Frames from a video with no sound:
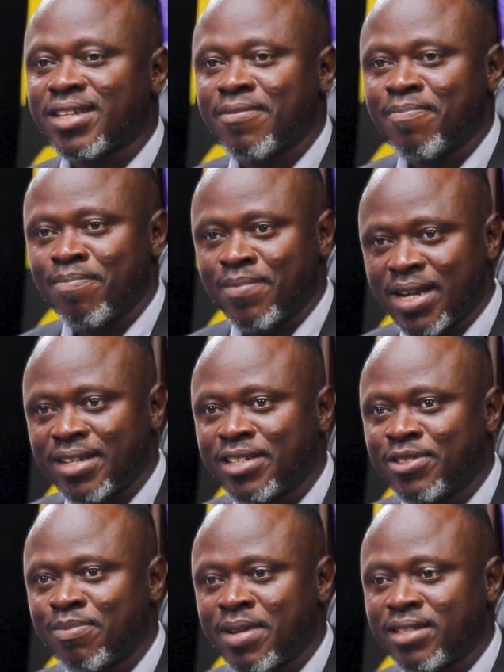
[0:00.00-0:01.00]

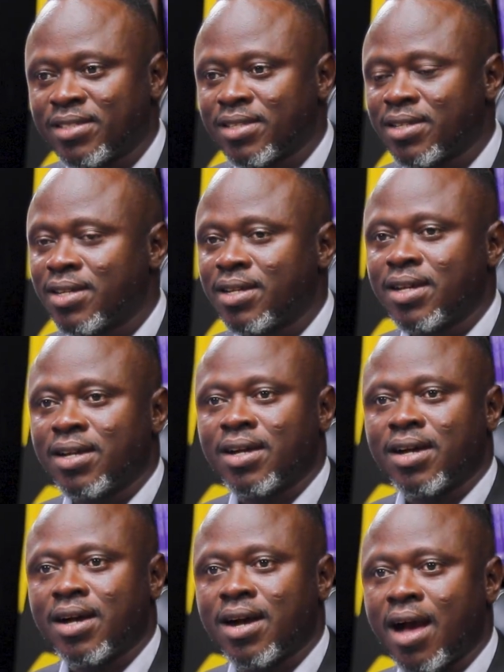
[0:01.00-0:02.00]
management. Yeah.
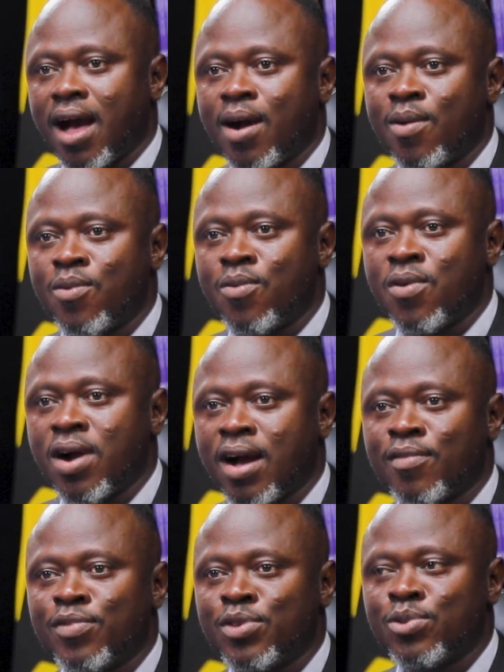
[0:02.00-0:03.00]
How
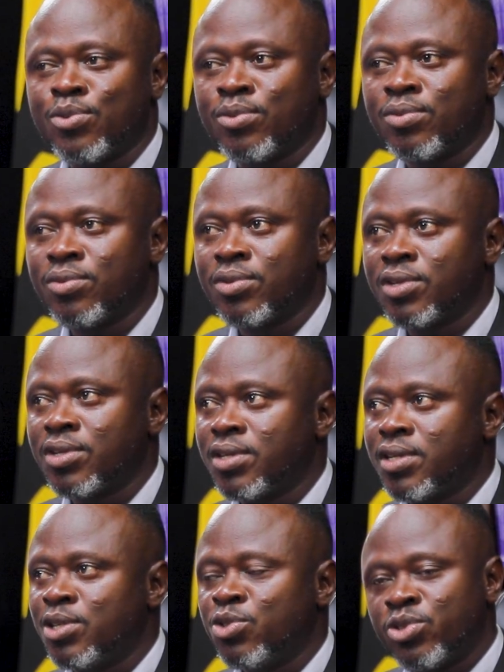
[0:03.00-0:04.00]
have you
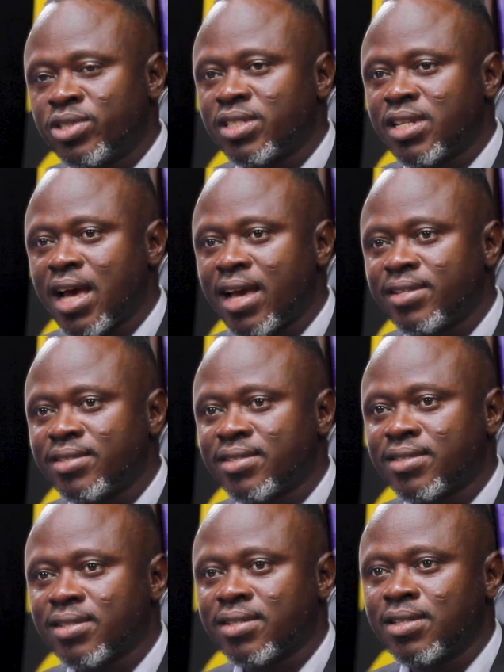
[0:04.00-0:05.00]

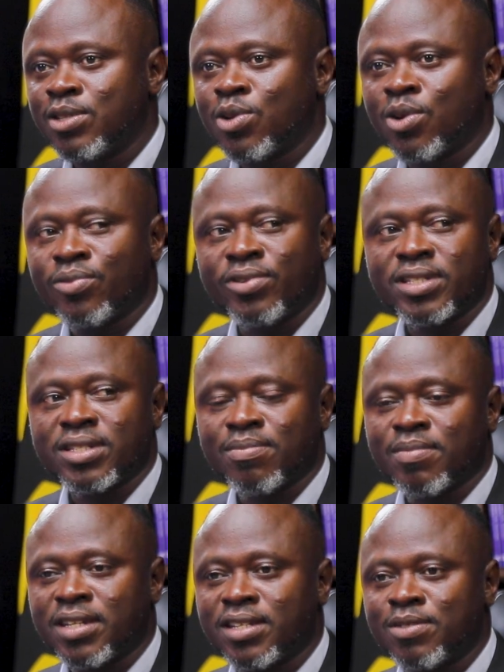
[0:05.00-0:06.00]
utilized your risk
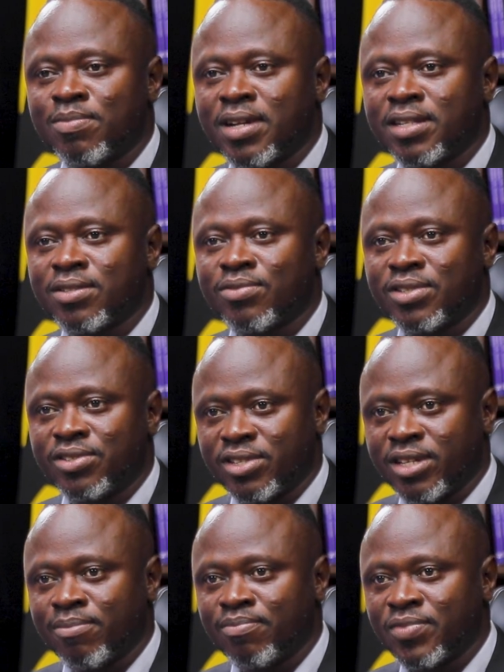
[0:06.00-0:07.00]
management
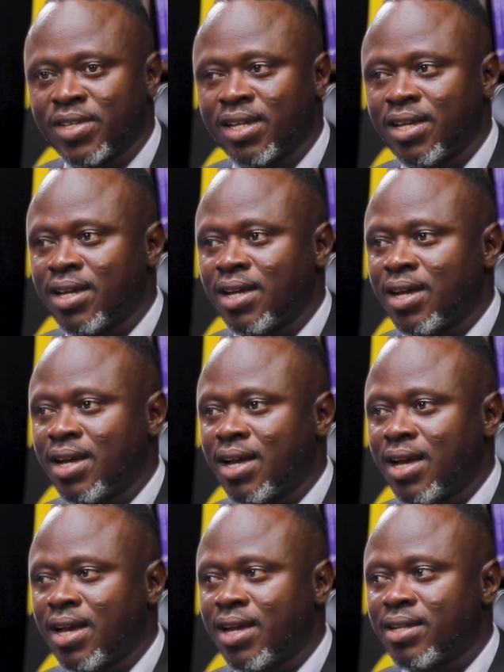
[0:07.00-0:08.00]
regime,
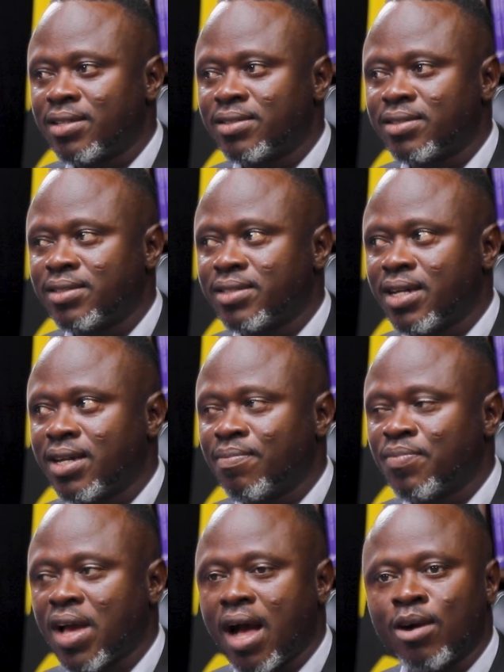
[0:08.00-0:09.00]
and
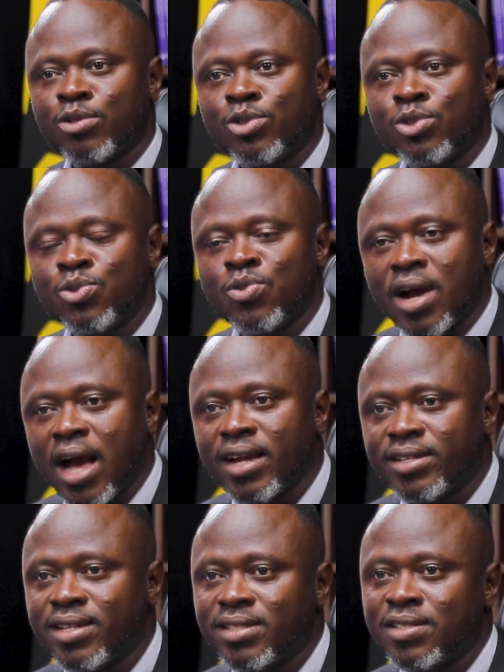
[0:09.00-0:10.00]
how do you
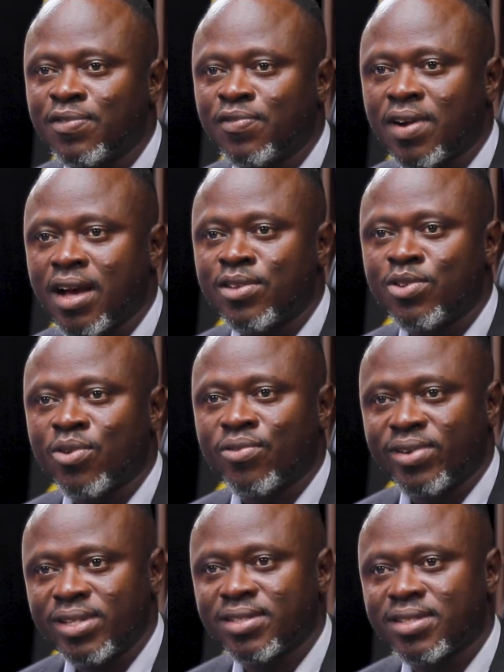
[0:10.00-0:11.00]
identify your
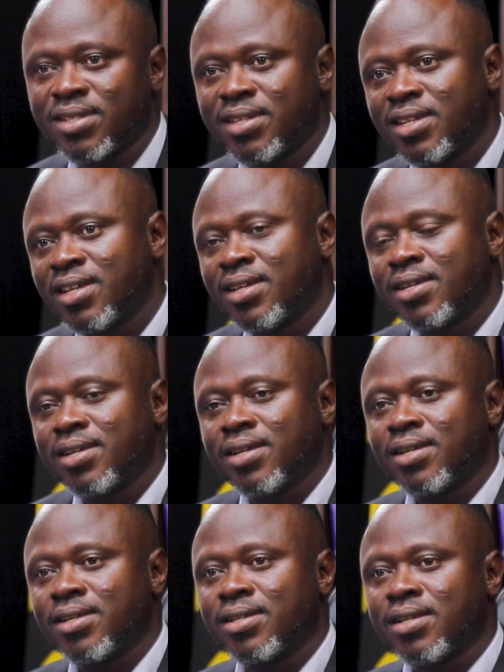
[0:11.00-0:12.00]
risk?
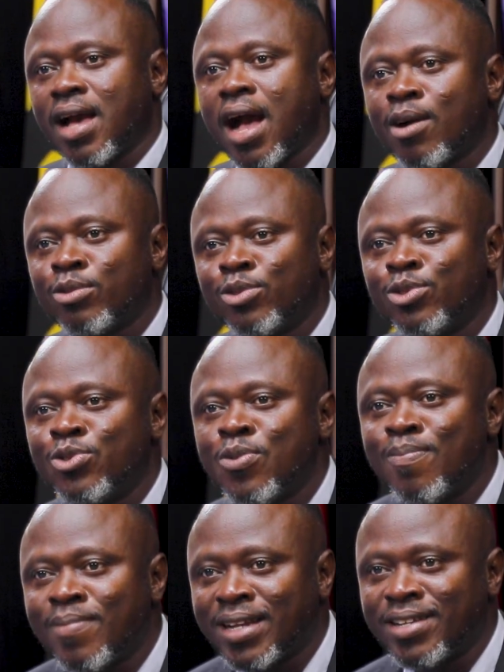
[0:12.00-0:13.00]
How do you
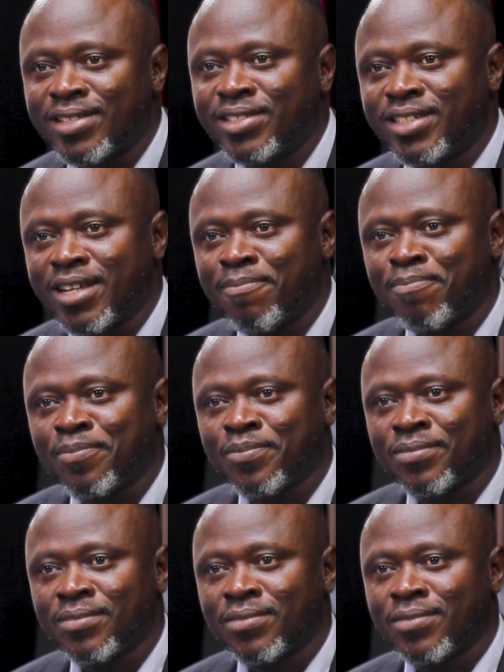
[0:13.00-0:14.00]
manage them
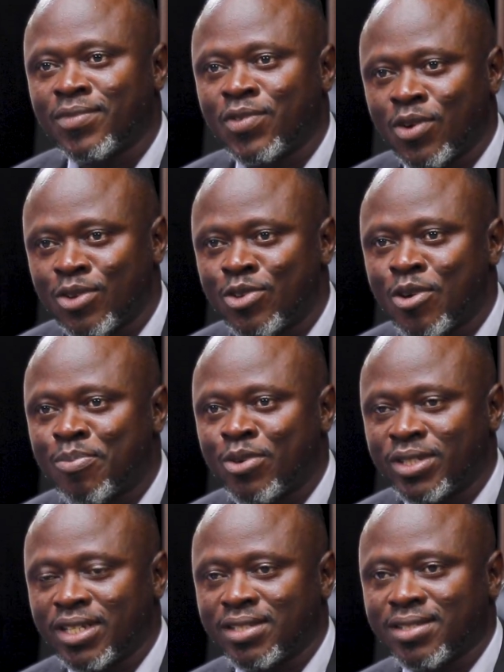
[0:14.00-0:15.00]
on your
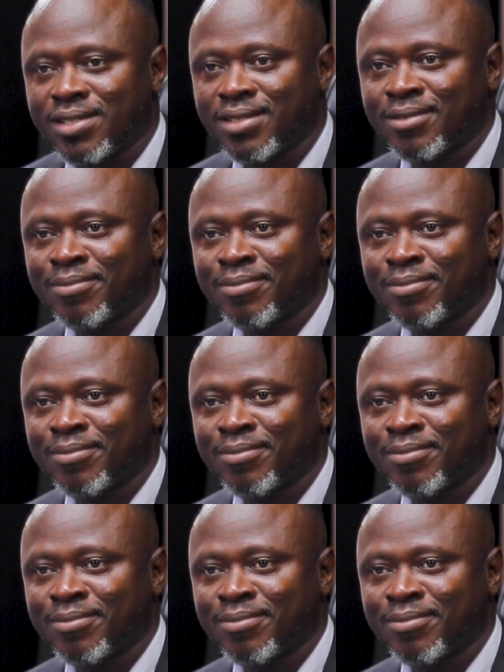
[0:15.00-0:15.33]
projects?